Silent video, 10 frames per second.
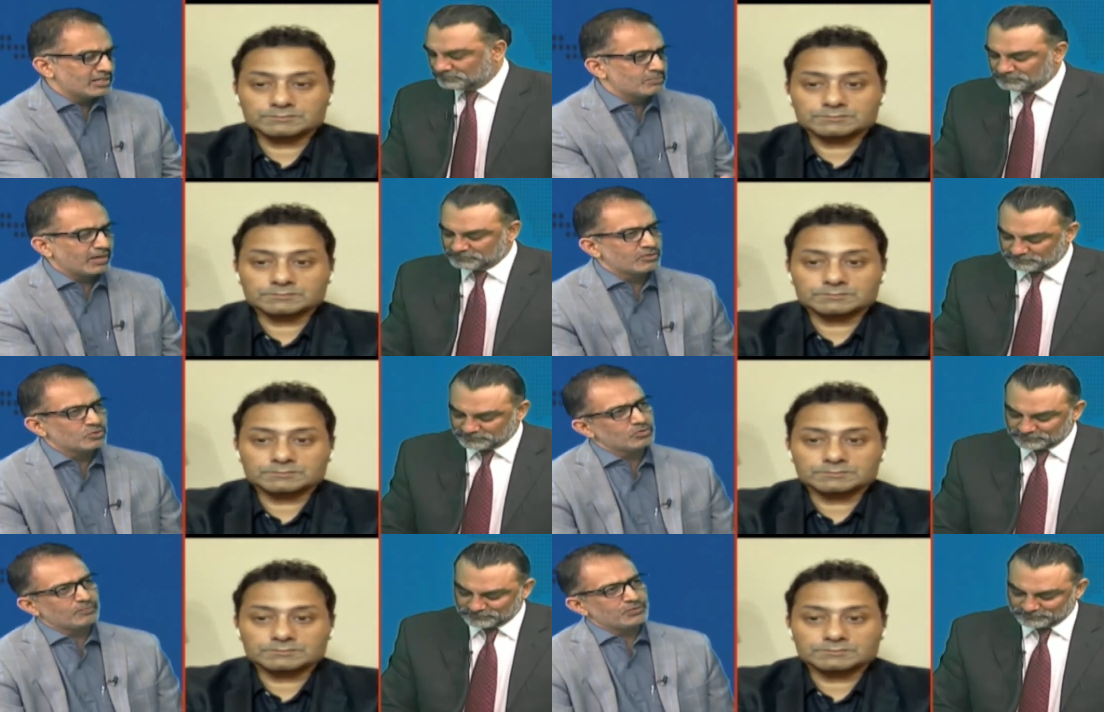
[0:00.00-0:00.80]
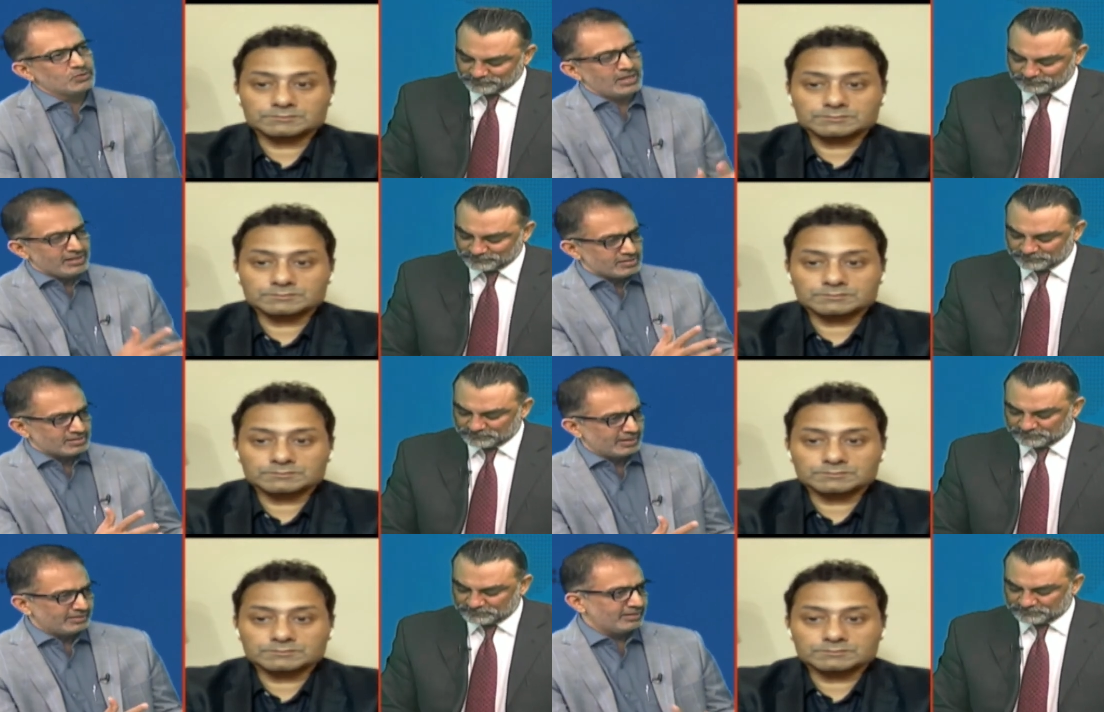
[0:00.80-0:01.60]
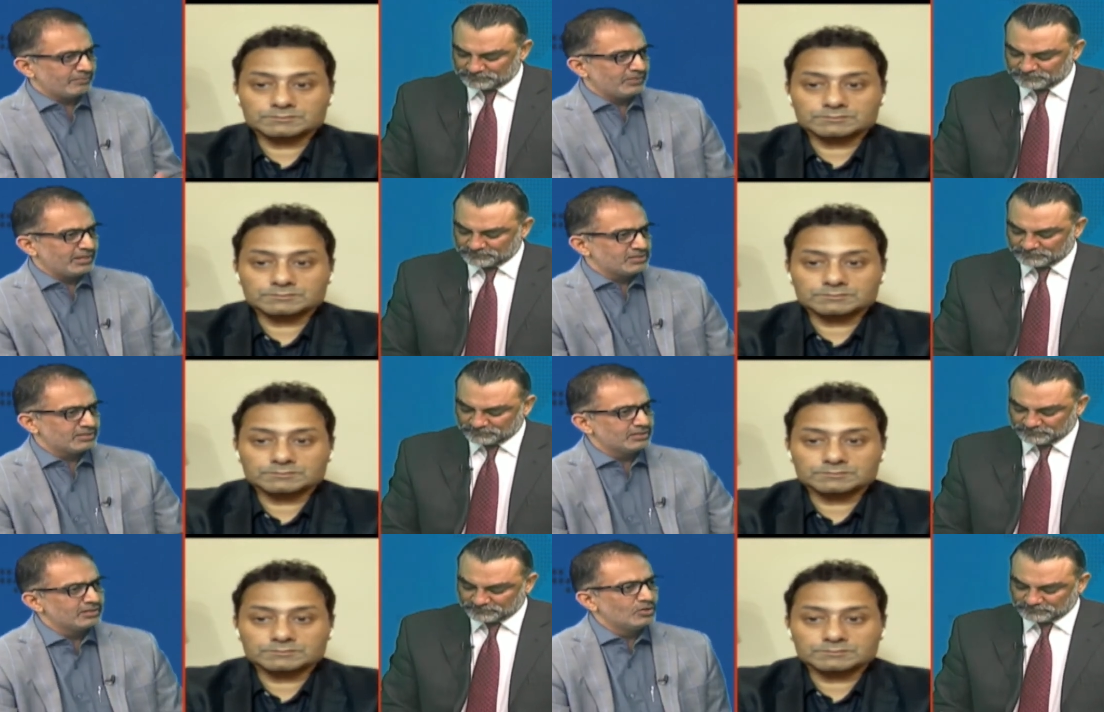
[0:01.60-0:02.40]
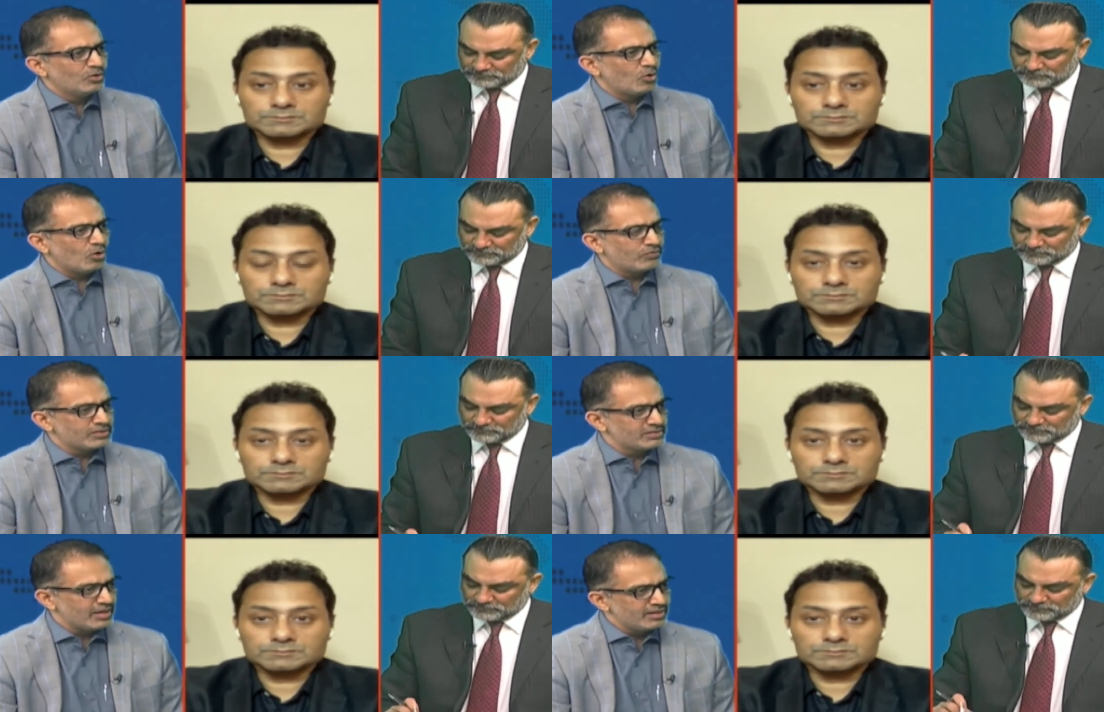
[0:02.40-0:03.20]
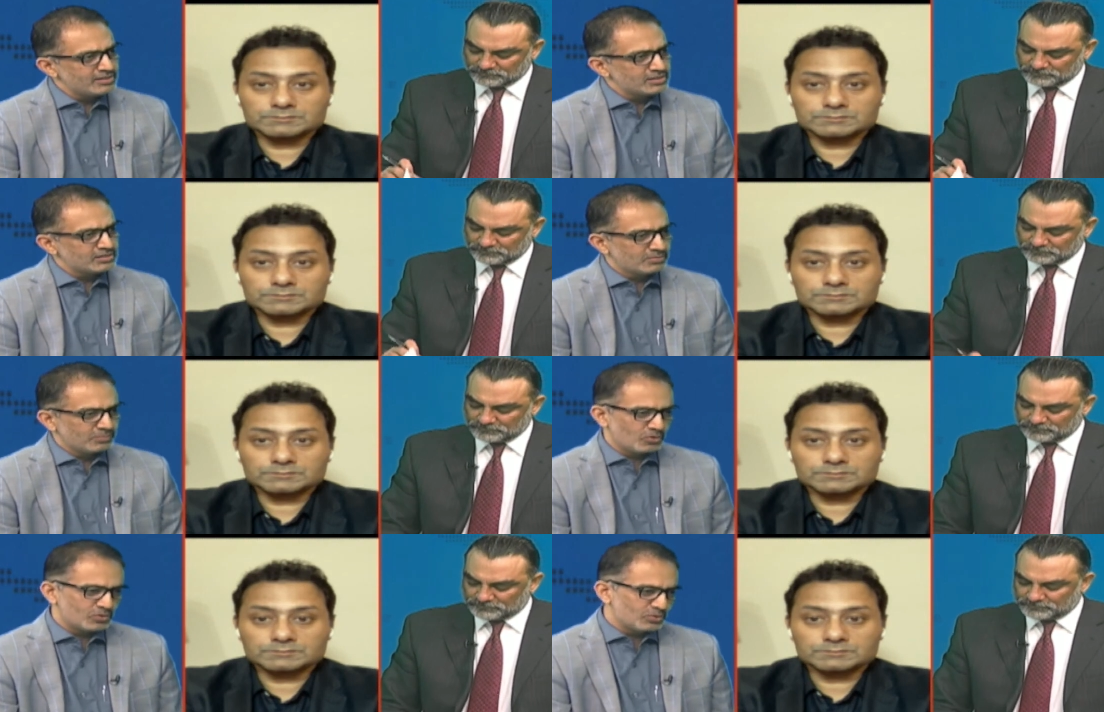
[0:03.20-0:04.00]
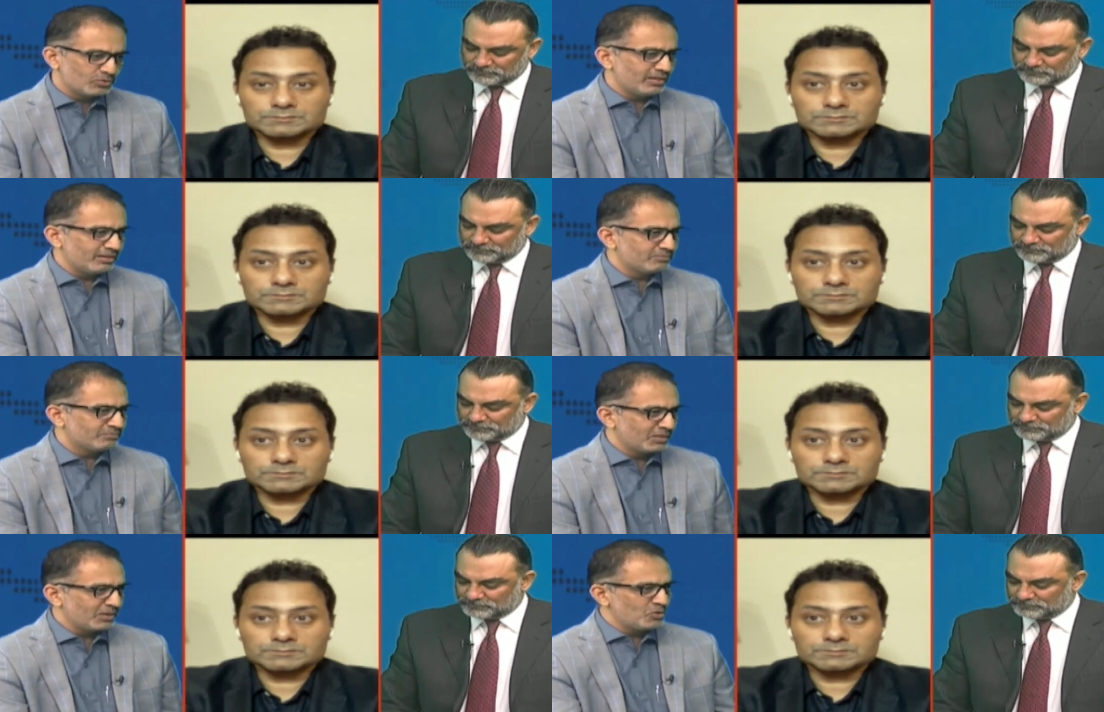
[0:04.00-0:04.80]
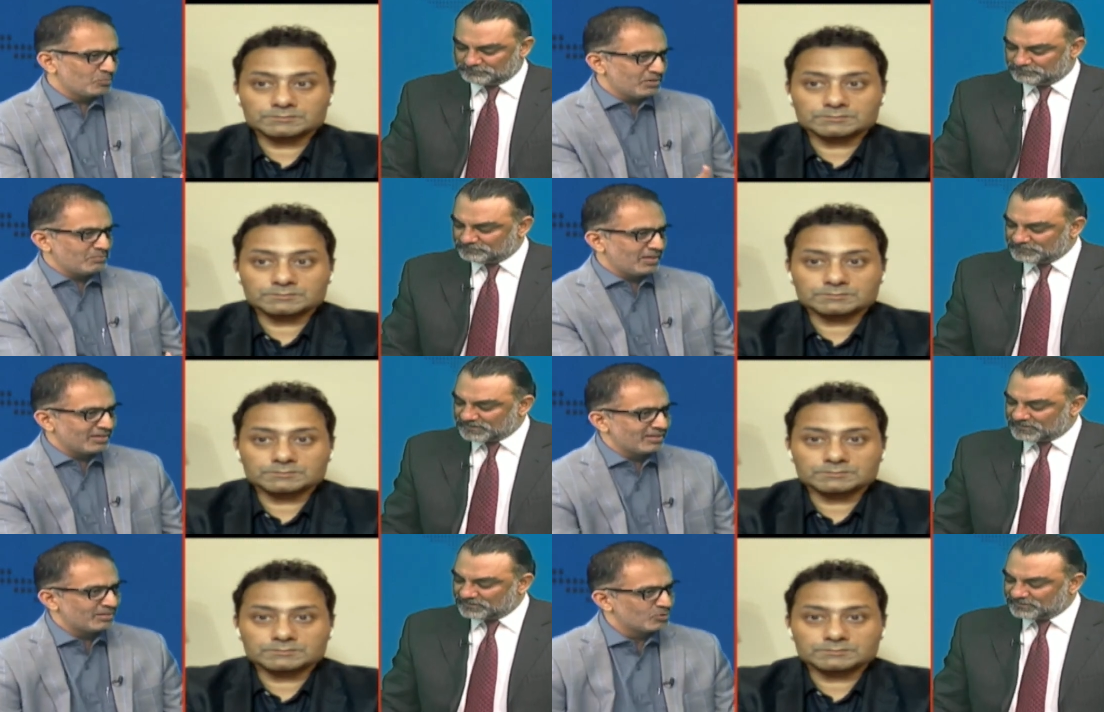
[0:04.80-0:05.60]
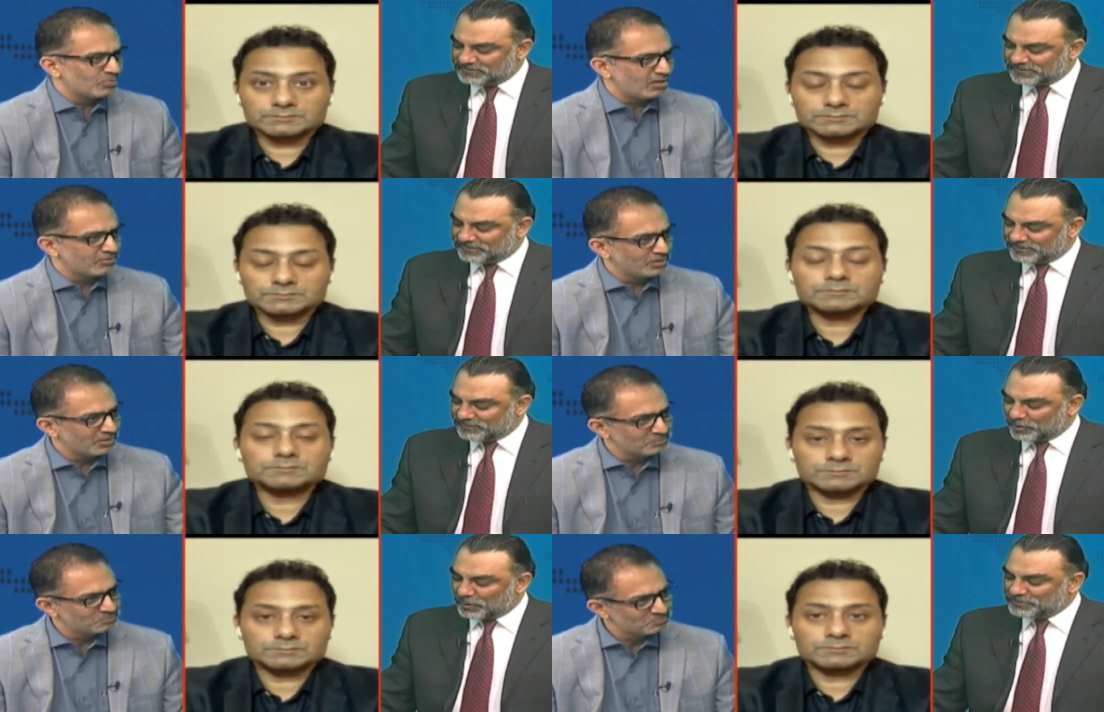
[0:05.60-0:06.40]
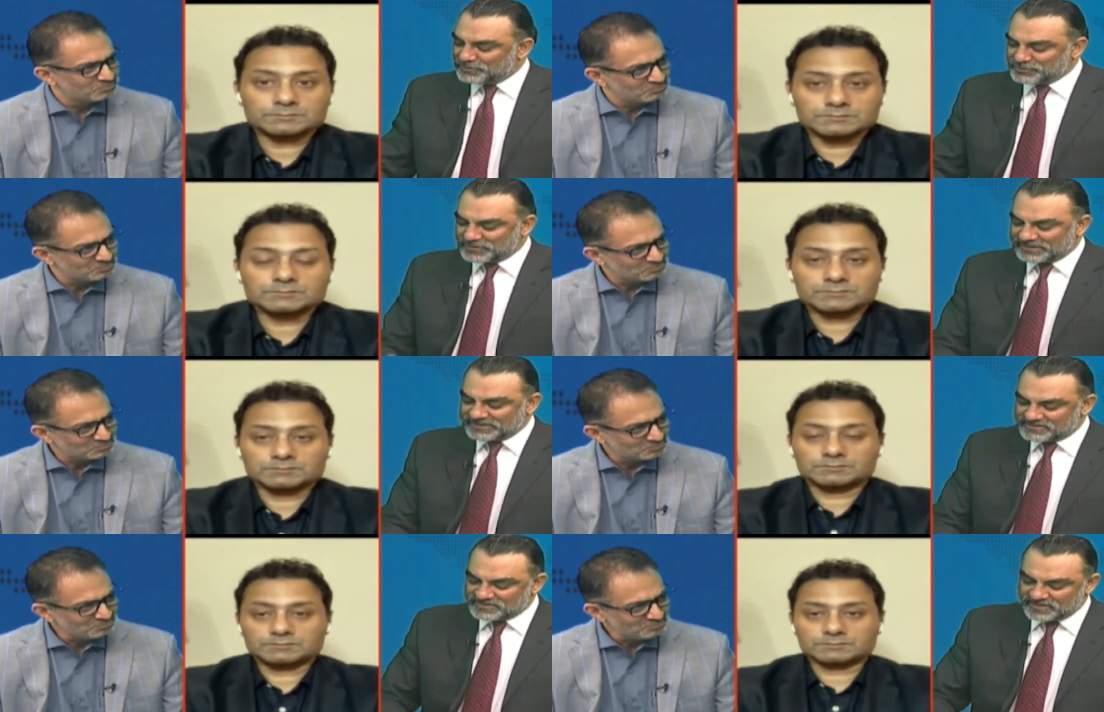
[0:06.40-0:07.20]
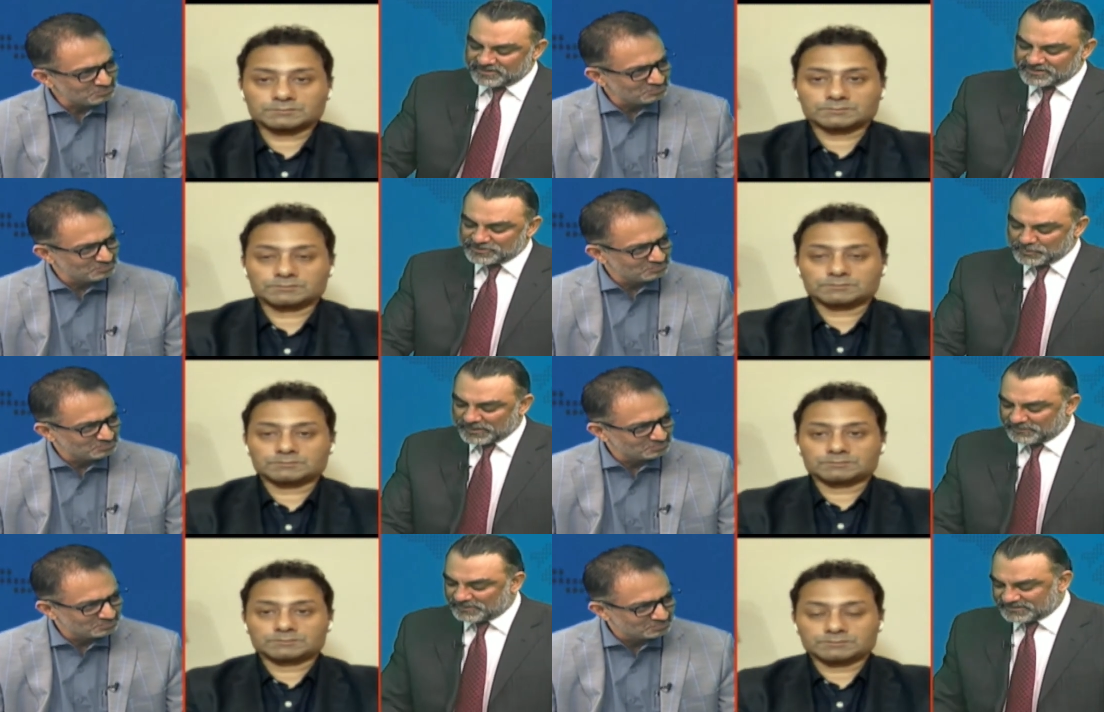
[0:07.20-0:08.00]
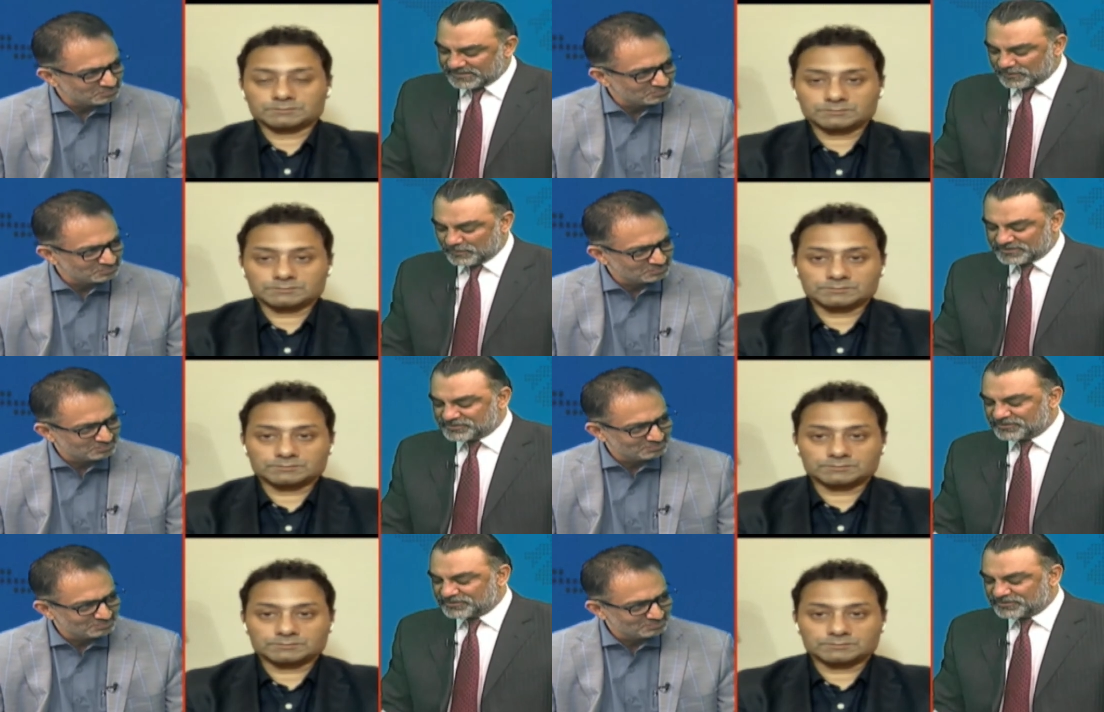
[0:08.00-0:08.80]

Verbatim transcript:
Speaker 1: aspect. So, so yes, I think nature offers challenges, but also then the human being. There are
Speaker 2: opportunities there as well. But anyway, sir, thank you